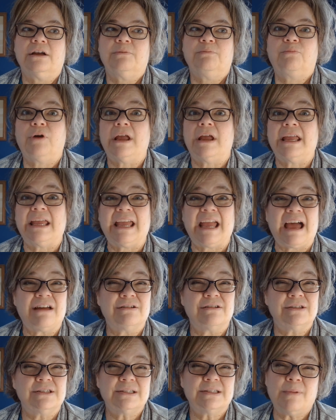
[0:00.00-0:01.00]
breaking out
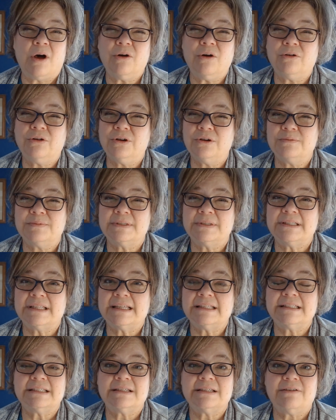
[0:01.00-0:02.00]
in small groups
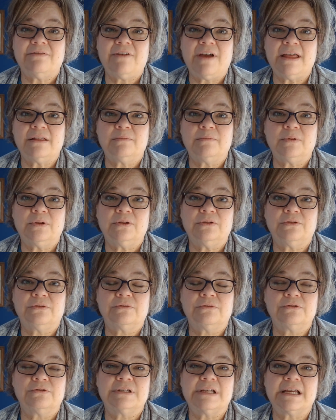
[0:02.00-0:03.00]
that's available
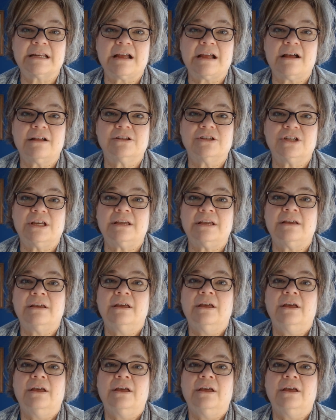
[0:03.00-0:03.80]
through technology,